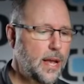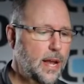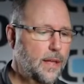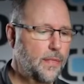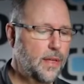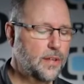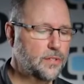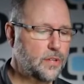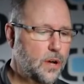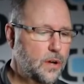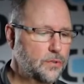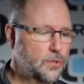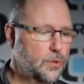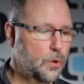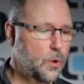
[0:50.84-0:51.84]
And then it's
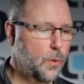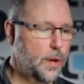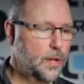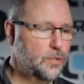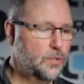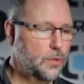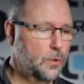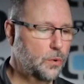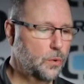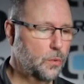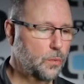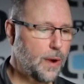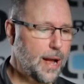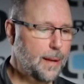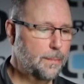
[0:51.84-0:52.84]
also going to
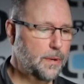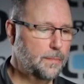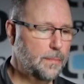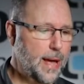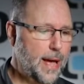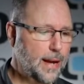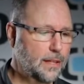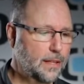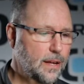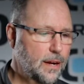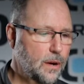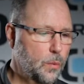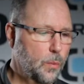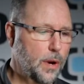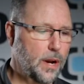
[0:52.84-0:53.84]
rapid back
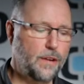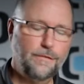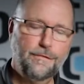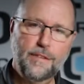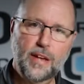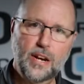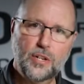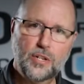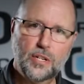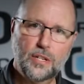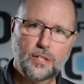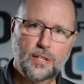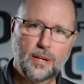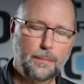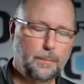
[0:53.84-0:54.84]
there when it
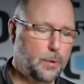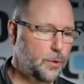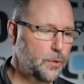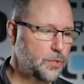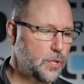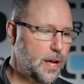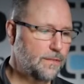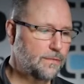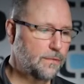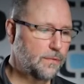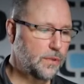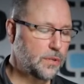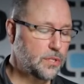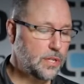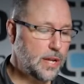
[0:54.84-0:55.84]
finishes and it pulls off of
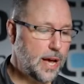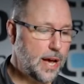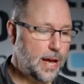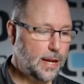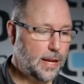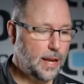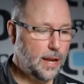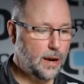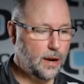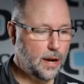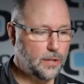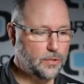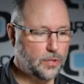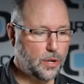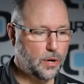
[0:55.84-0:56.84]
the stock here.
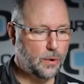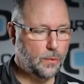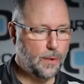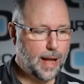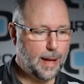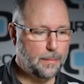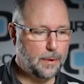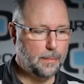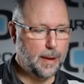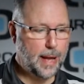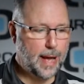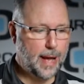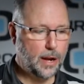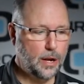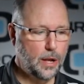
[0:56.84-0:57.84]
It's going to rapid
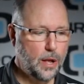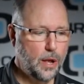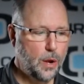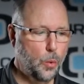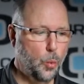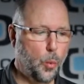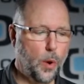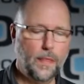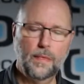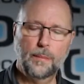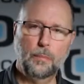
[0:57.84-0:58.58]
back when the